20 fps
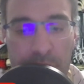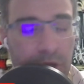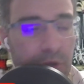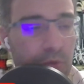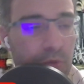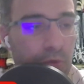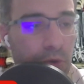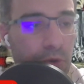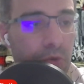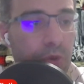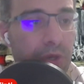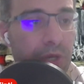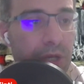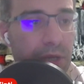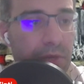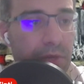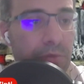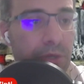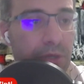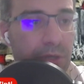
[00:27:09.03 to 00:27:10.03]

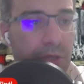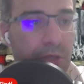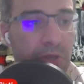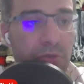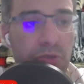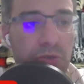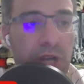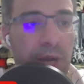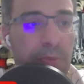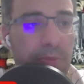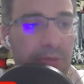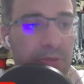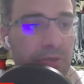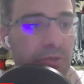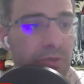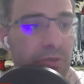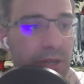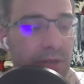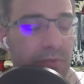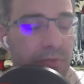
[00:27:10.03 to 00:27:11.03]
ruin a huge
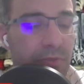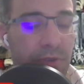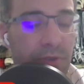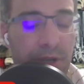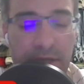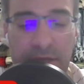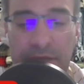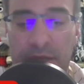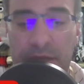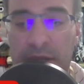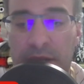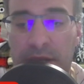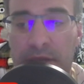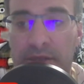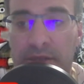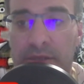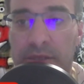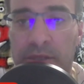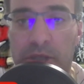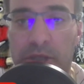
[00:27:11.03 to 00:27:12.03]
opportunity for us
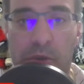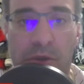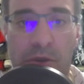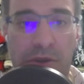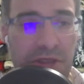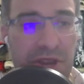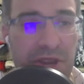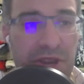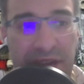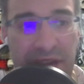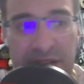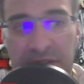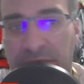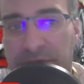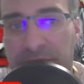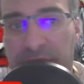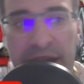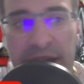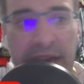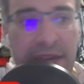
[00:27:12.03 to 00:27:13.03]
to go on the next
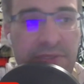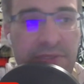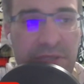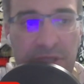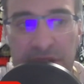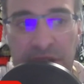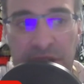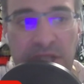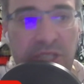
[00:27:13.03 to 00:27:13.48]
5, 6,